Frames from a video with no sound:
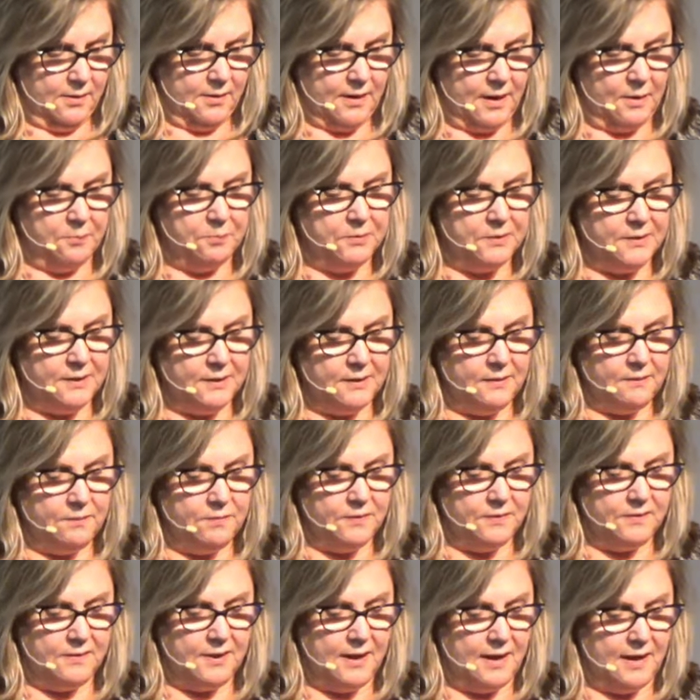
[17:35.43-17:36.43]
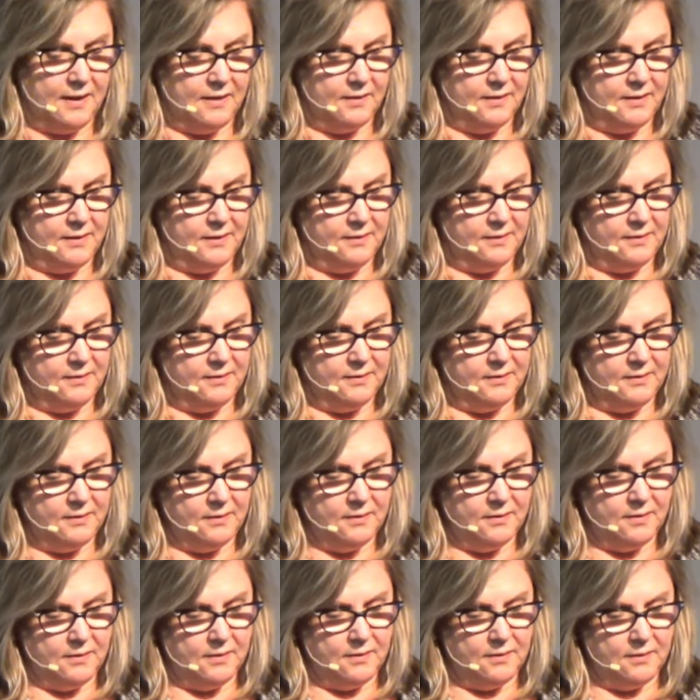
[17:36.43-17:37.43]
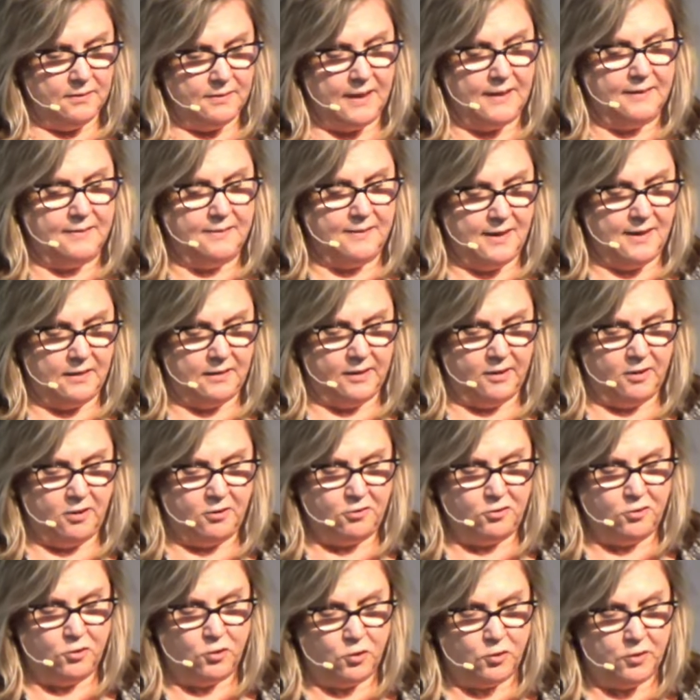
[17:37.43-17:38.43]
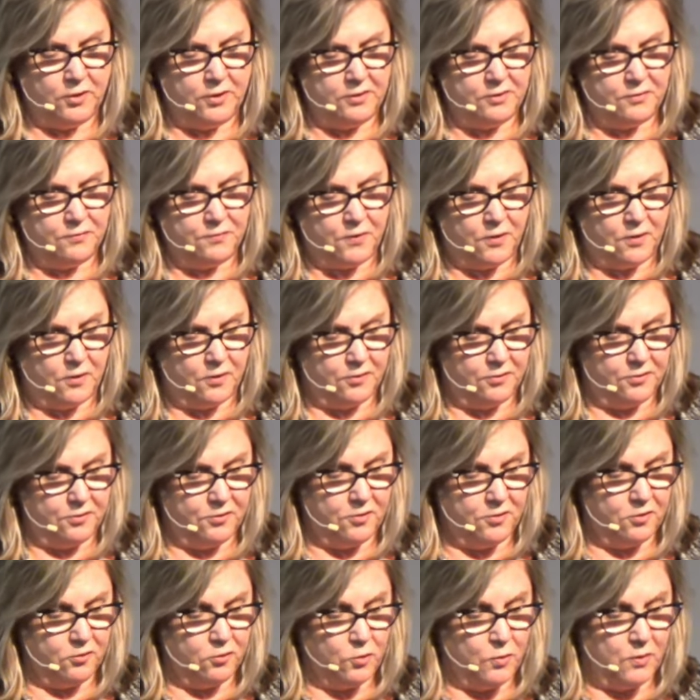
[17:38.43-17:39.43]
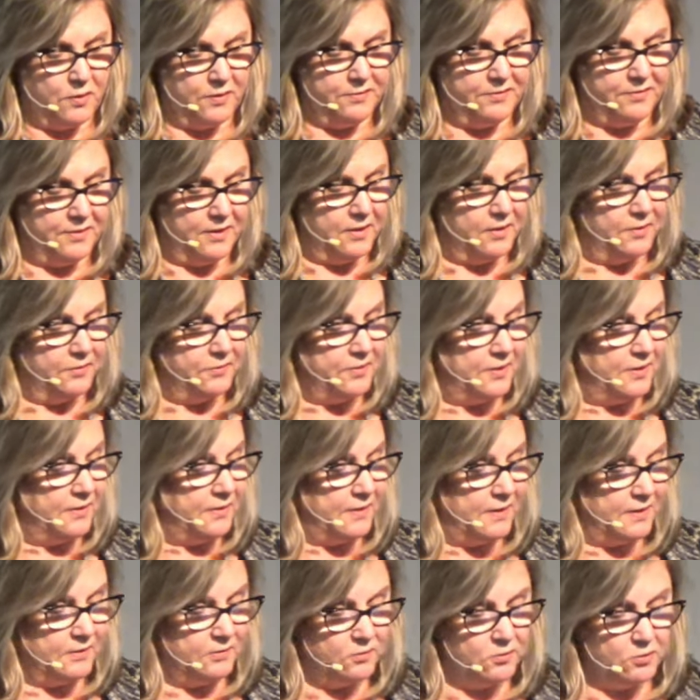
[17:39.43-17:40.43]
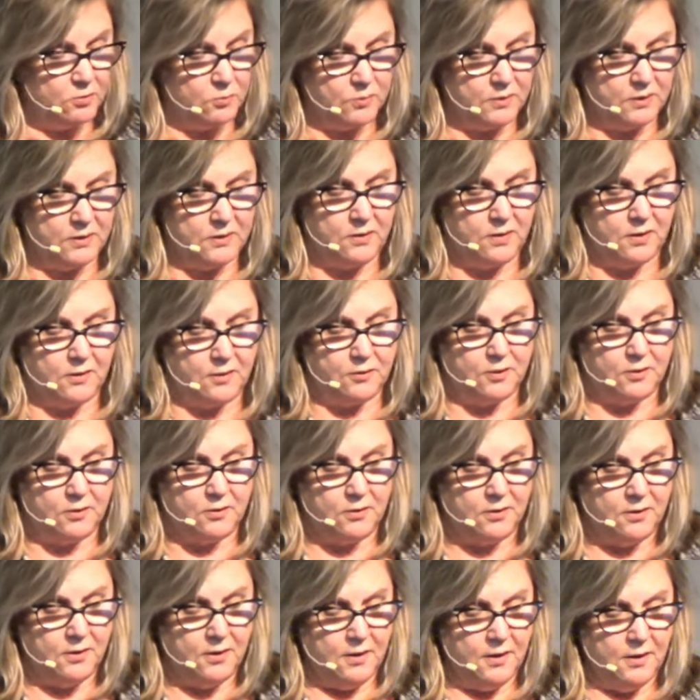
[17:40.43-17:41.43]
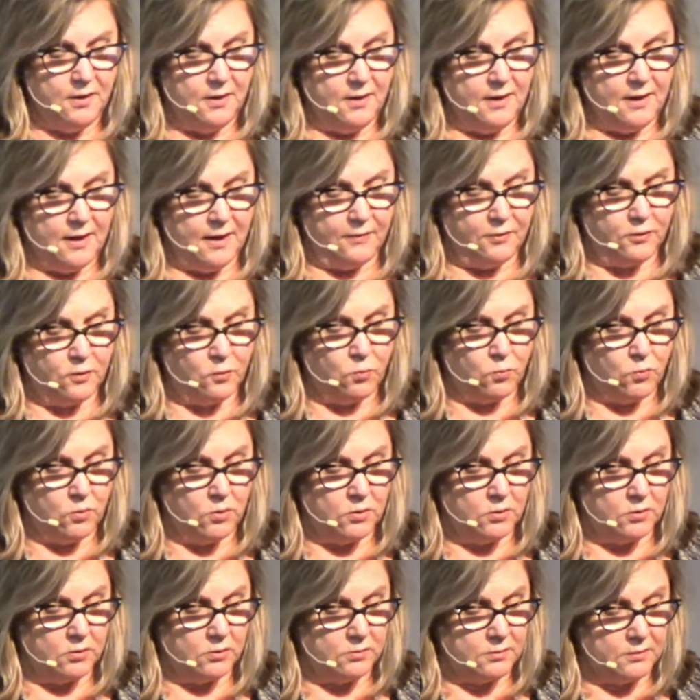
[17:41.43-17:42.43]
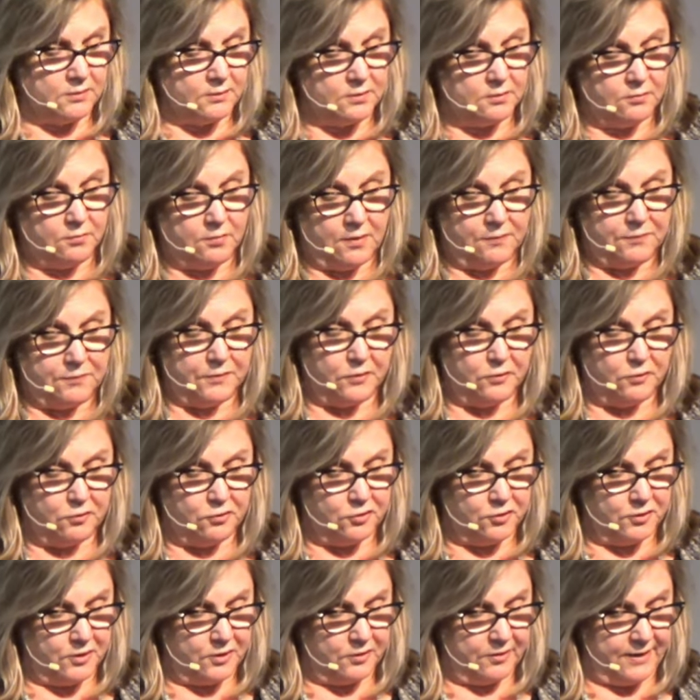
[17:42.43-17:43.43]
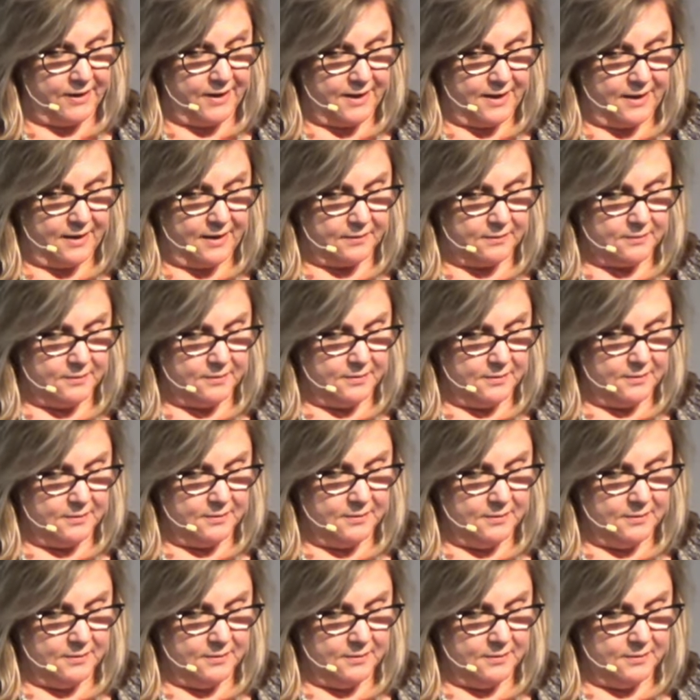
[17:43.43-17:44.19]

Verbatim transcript: I believe that telling our stories first to ourselves and then to one another and the world is a revolutionary act.